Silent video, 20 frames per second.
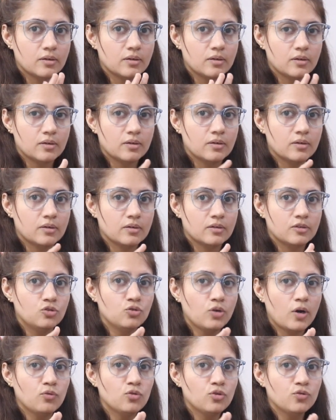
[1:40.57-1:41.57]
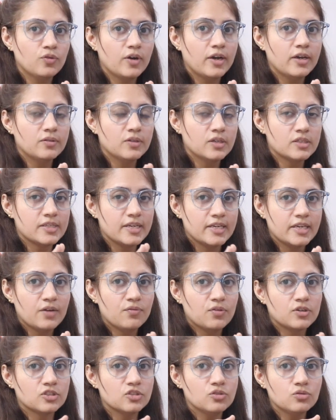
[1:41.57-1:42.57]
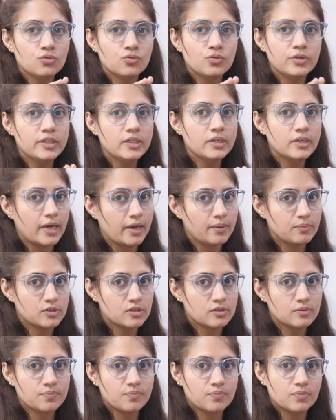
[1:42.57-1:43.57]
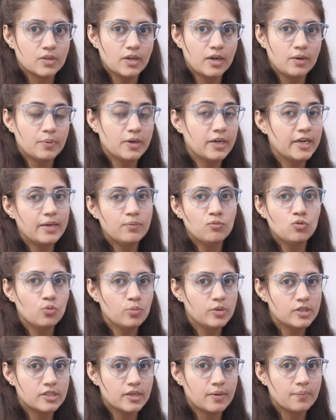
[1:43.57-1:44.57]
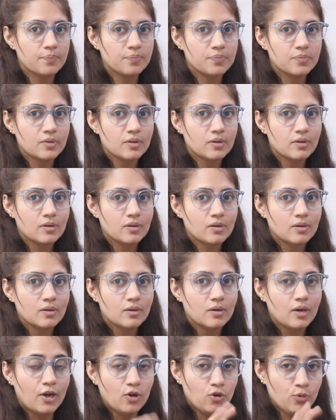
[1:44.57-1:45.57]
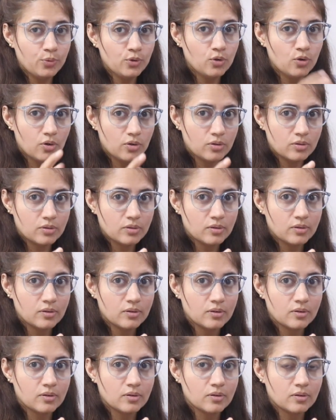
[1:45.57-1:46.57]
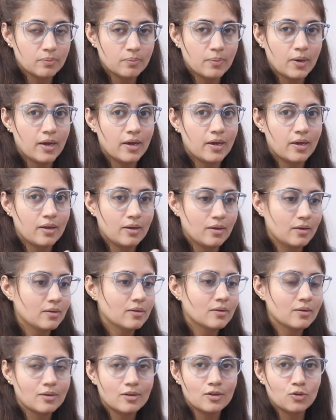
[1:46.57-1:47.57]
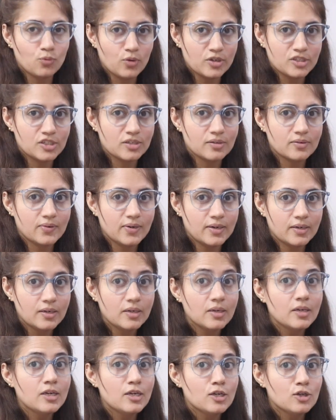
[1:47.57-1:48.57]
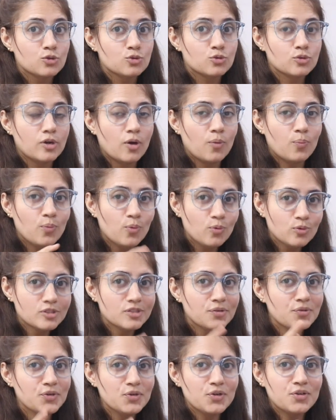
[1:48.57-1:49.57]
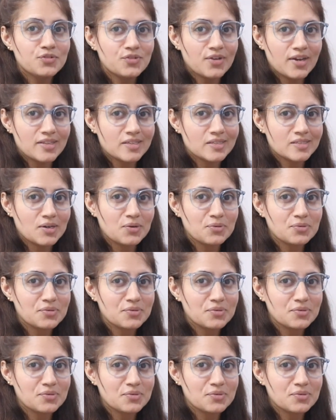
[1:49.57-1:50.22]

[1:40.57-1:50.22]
uh, you have to define this area function three times right but name would be same i hope you got my question right so now pause the video and try this